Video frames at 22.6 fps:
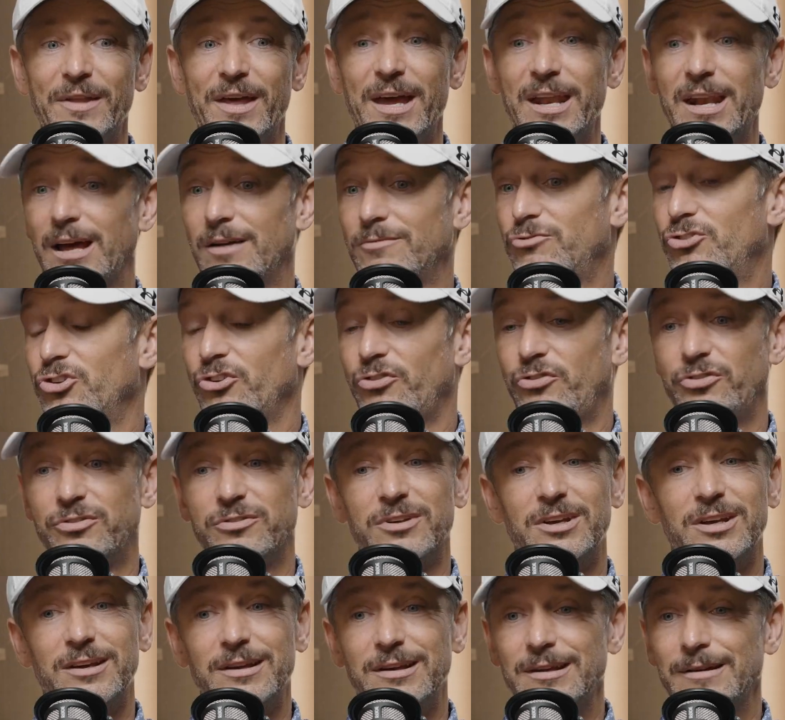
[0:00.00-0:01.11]
And I'm just,
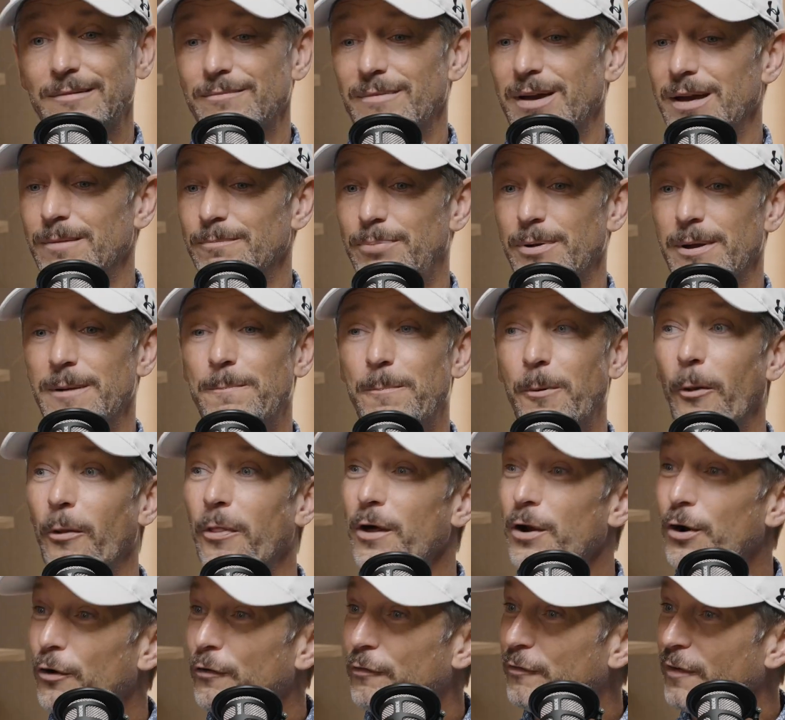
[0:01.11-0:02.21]
man, people
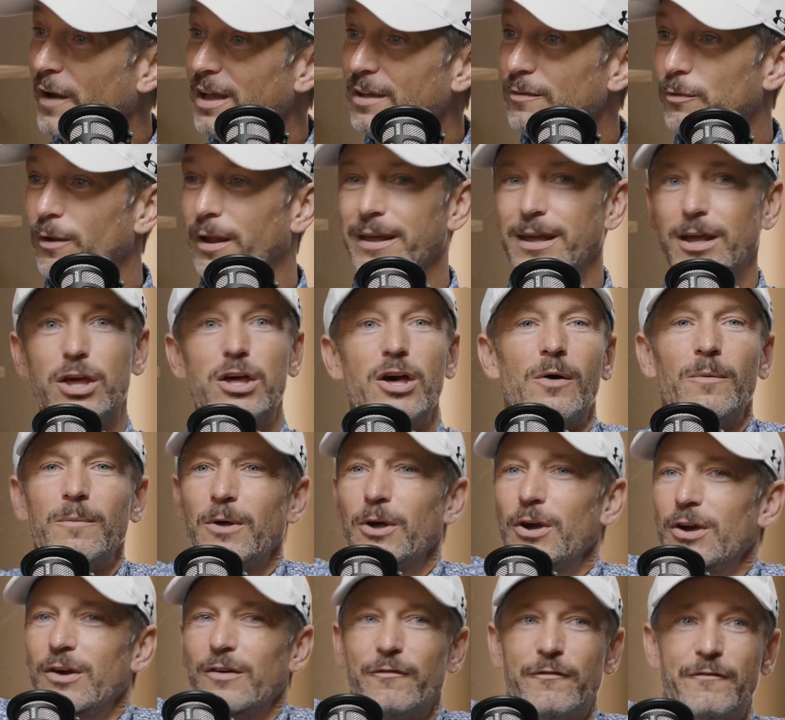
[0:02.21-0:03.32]
that are faithful, like
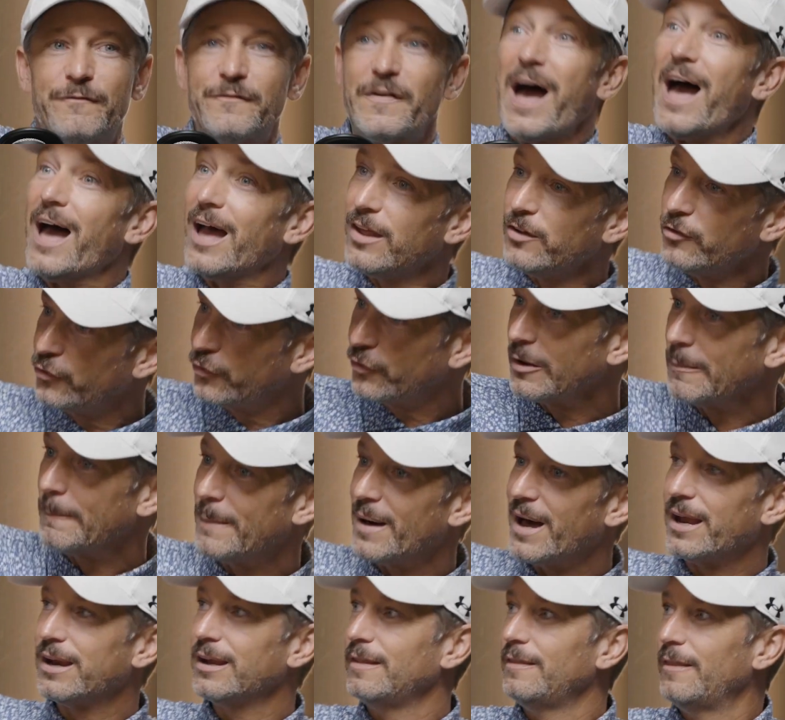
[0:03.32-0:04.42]
find
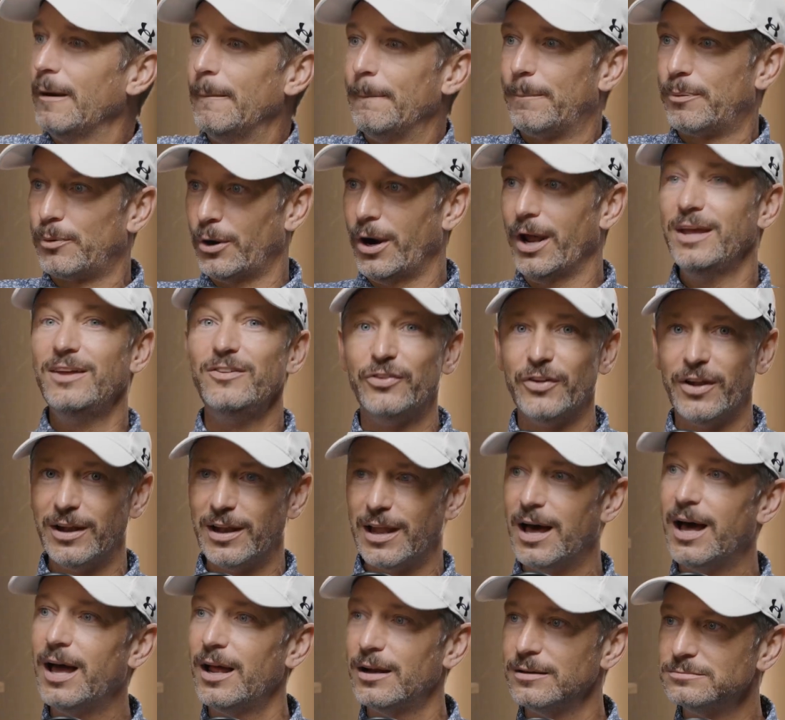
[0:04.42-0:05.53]
somebody that prays a
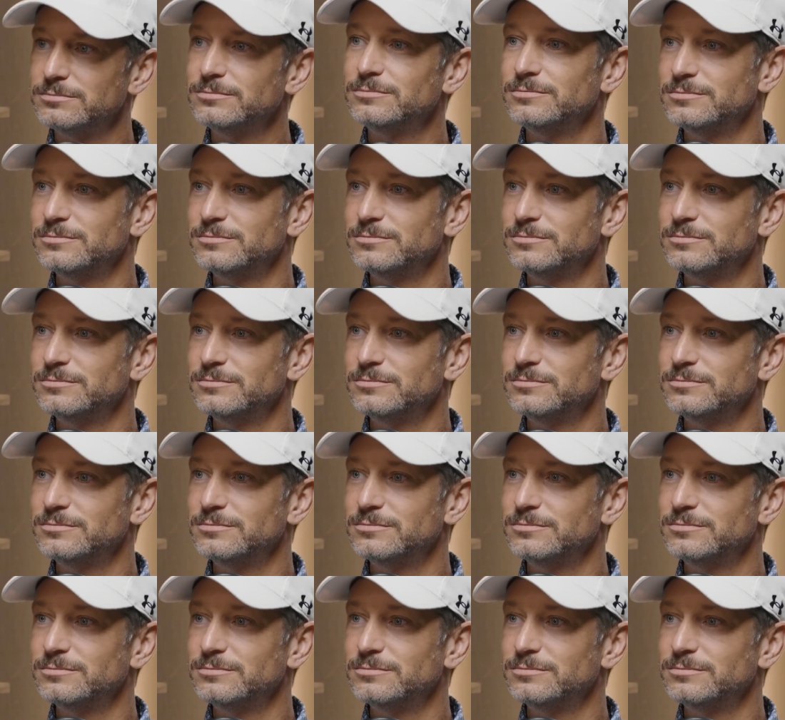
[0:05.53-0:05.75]
lot.